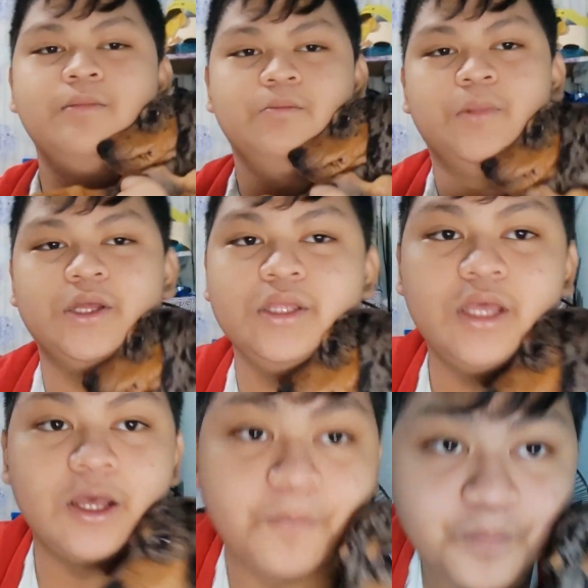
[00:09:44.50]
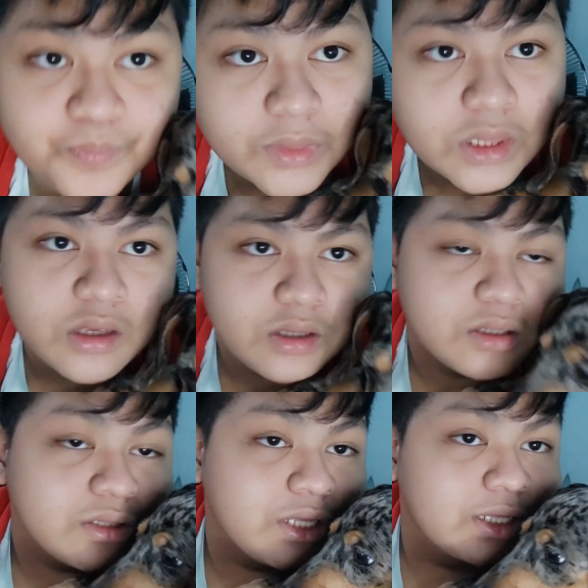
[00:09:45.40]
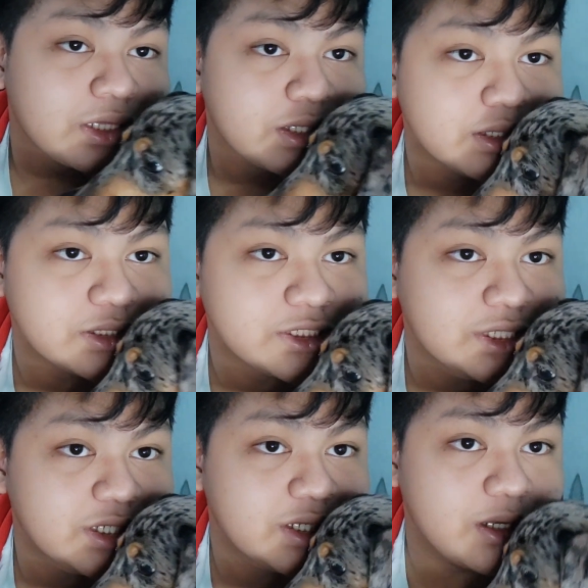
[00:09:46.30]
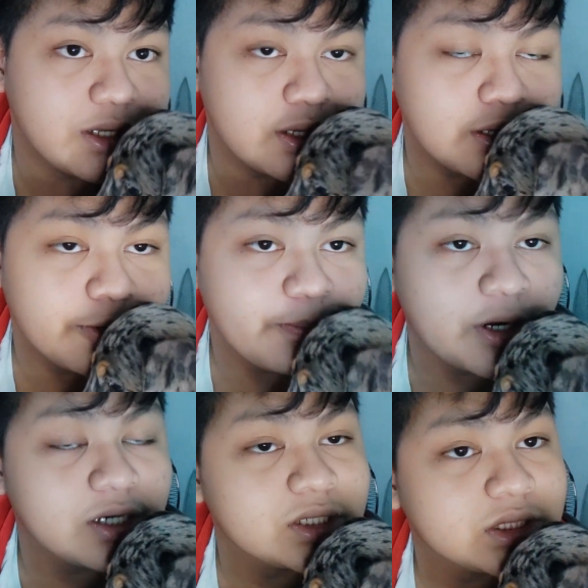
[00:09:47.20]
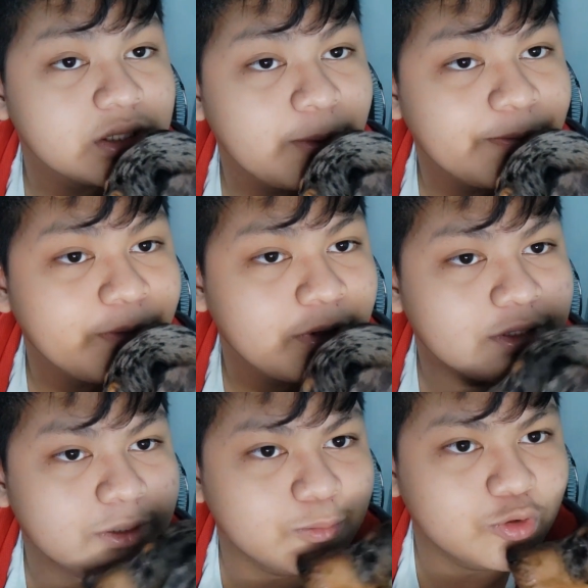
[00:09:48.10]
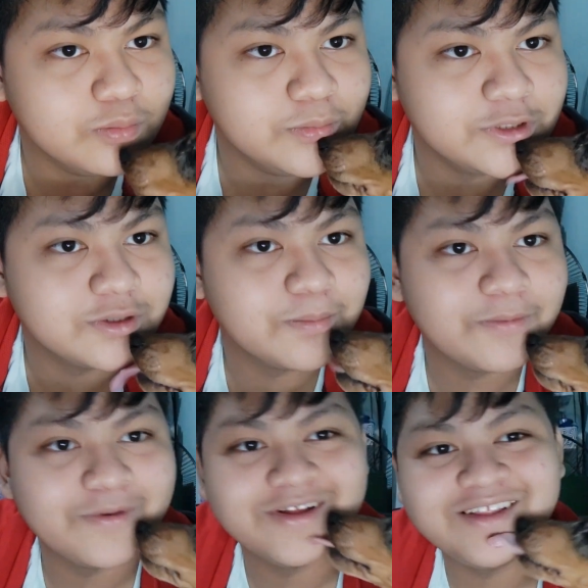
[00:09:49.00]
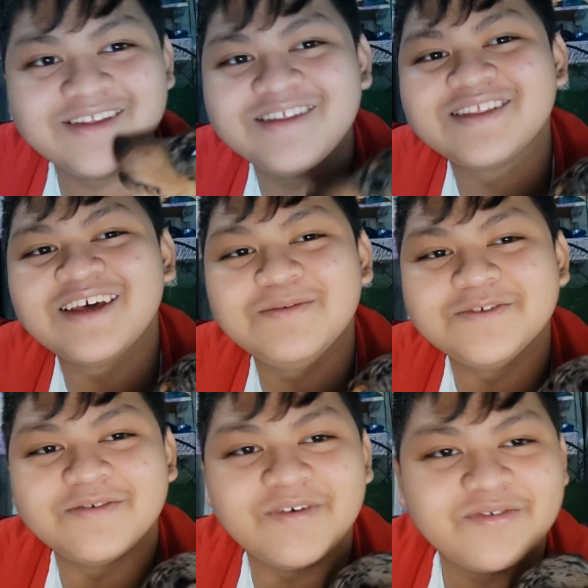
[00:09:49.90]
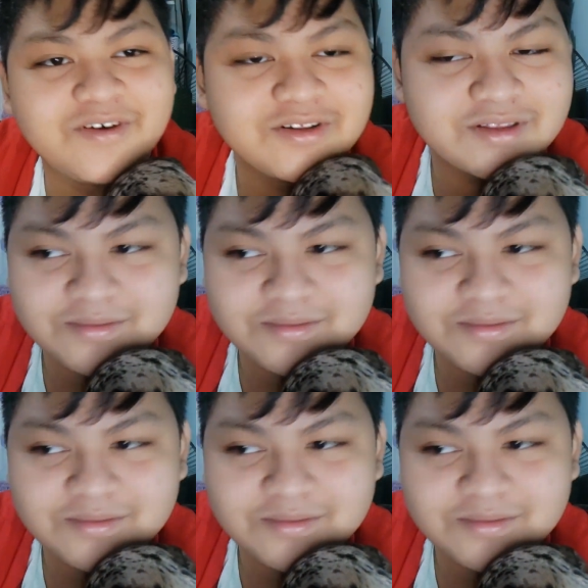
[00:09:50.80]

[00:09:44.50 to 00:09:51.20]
But yeah, that is the parts of a fault, the movements of a fault, and the types of a fault.